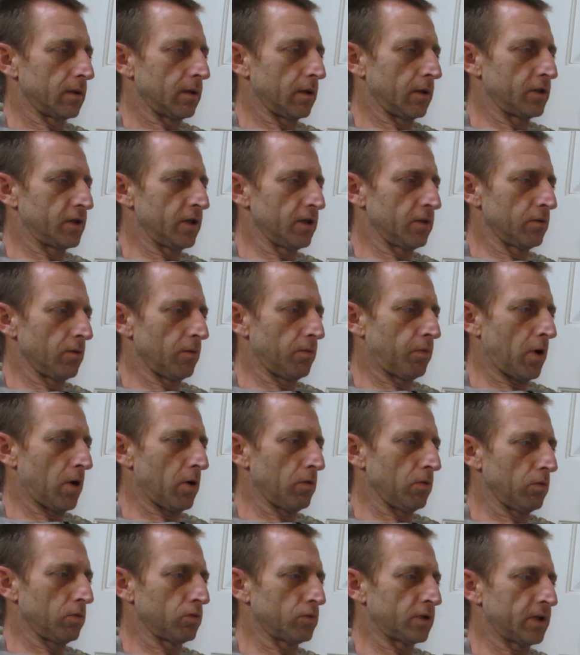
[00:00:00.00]
the general
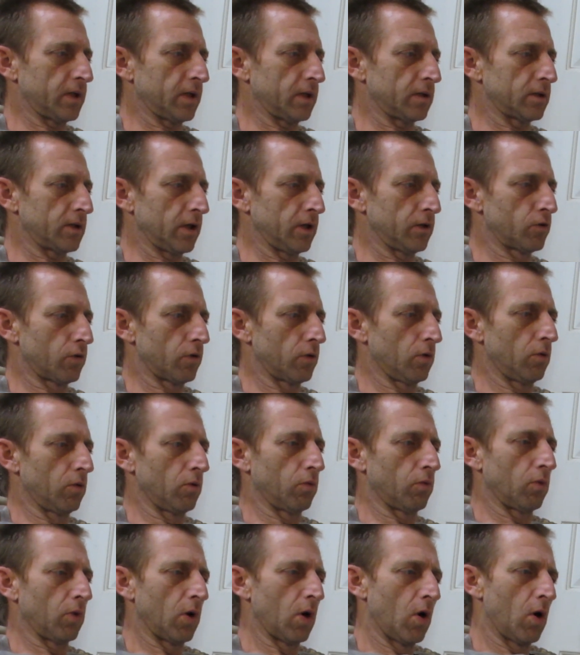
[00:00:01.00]

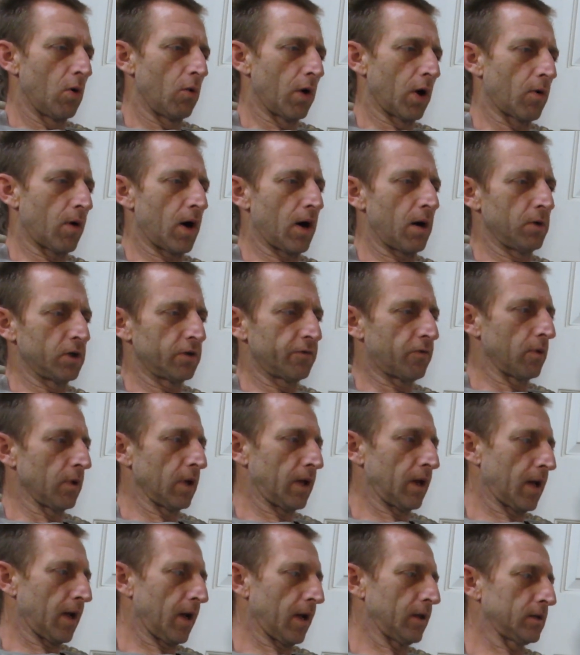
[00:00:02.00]
procedural requirements for
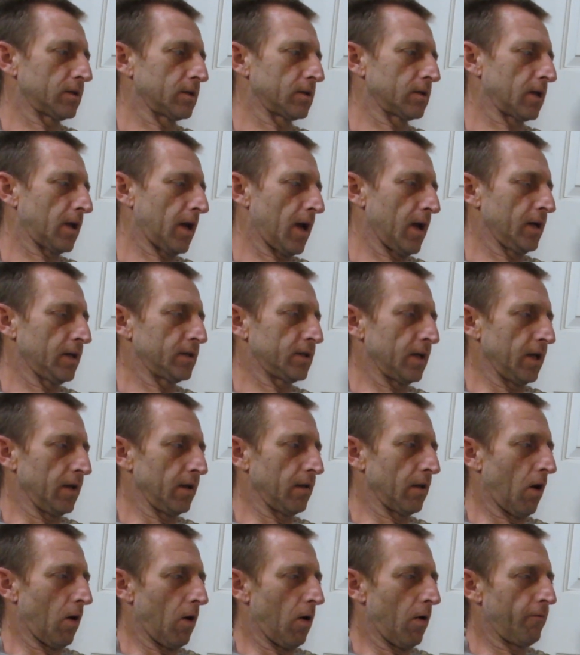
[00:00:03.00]
litigate's case
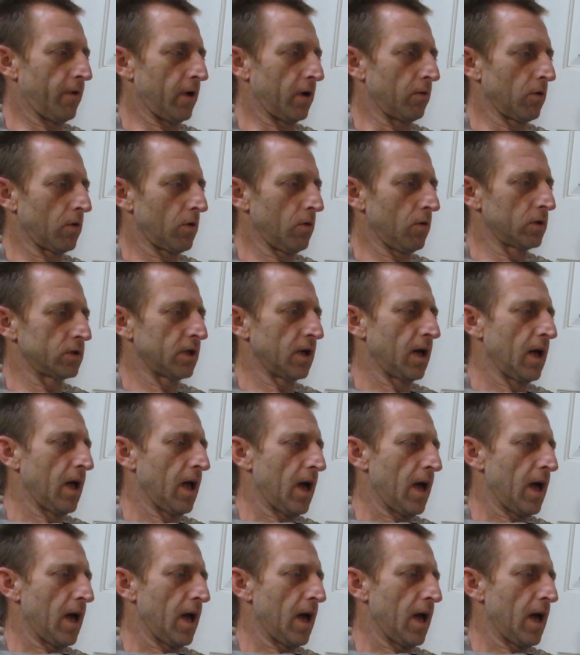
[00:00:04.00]
in all federal courts.